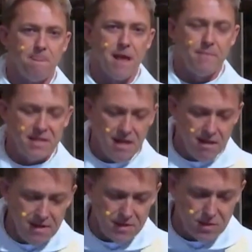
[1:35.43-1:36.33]
By telling
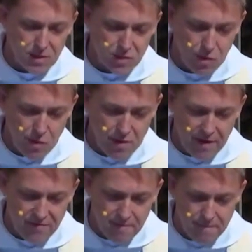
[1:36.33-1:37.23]
us the story of
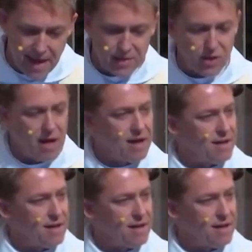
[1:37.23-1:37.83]
the Magi,